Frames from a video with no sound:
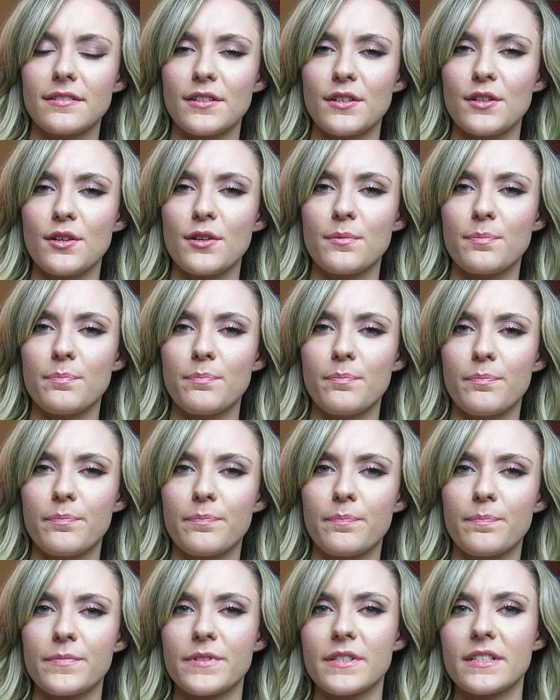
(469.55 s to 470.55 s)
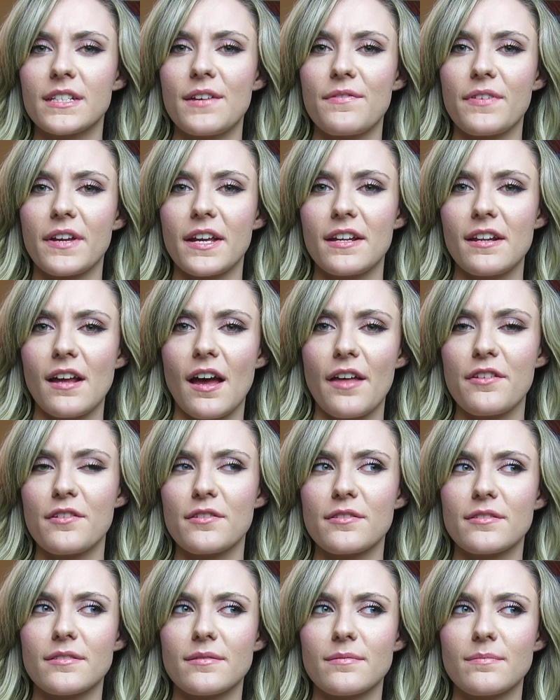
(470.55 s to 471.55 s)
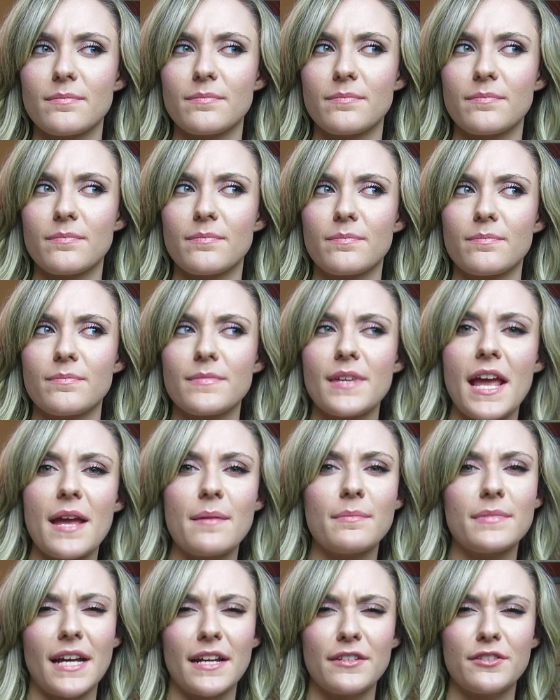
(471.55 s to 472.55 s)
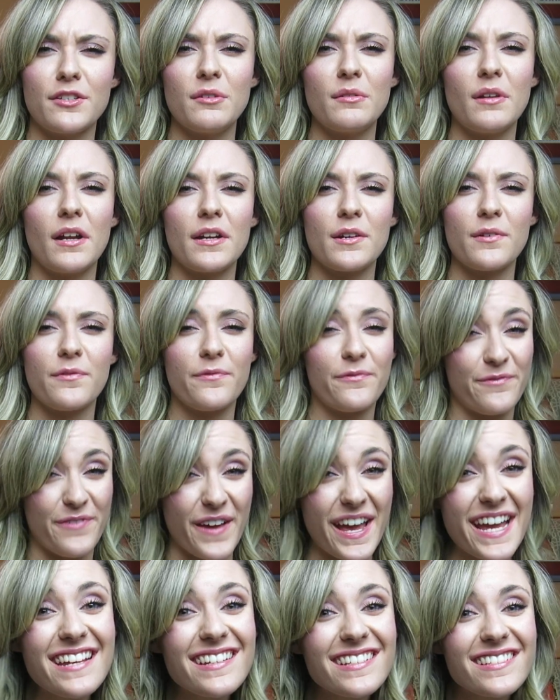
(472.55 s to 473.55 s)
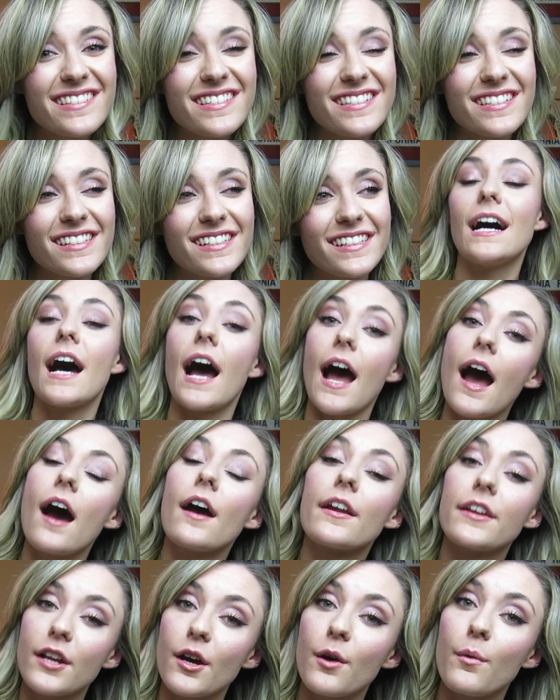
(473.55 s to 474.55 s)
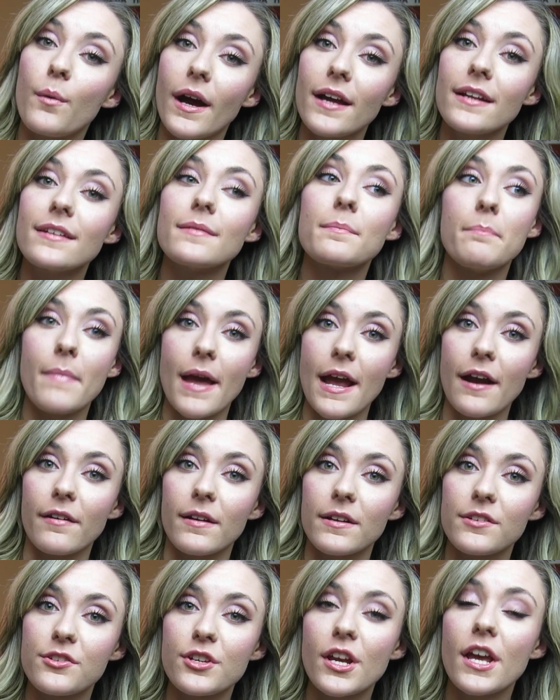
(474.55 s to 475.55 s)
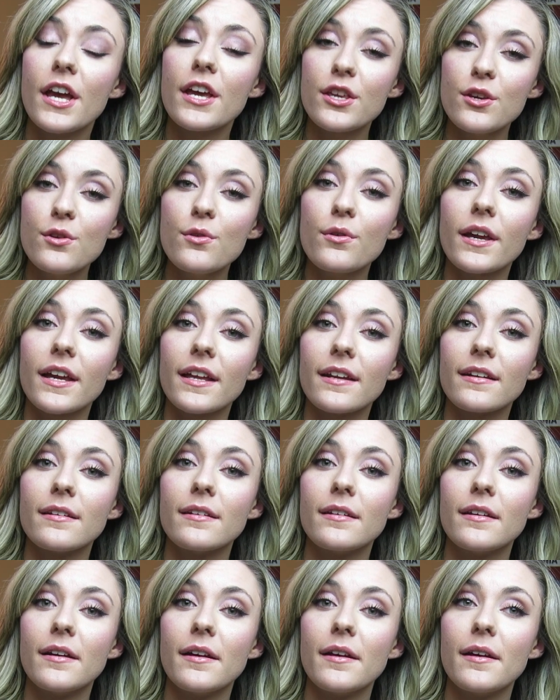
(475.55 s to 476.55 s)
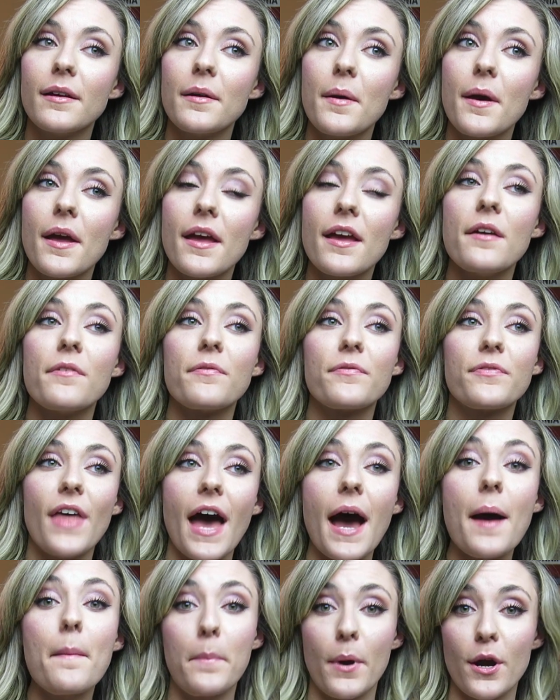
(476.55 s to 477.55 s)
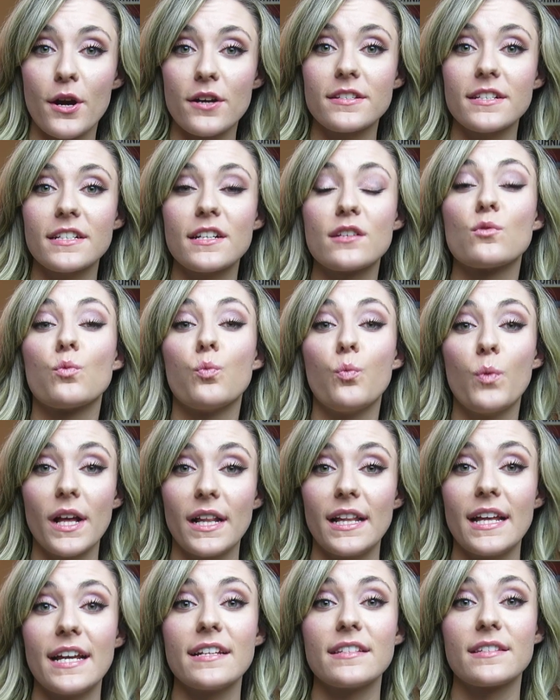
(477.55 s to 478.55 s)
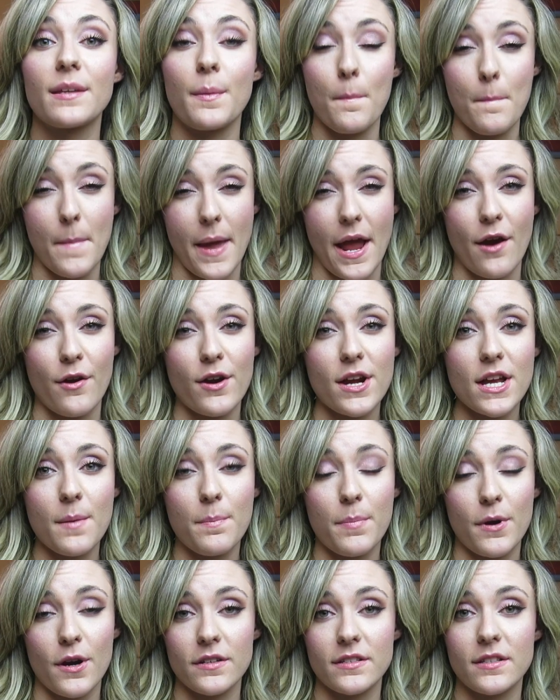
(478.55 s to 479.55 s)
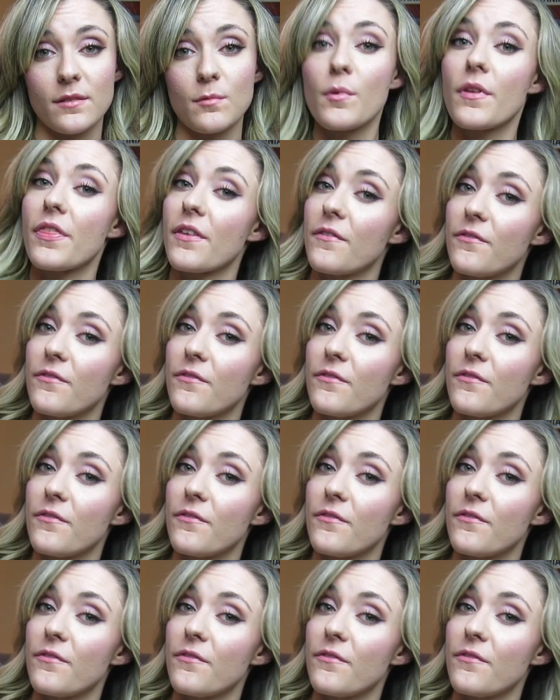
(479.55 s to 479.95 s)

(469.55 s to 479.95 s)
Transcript: your significant other's name tattooed on your face. You know what? Marriage. You can, if that person is willing to marry a person with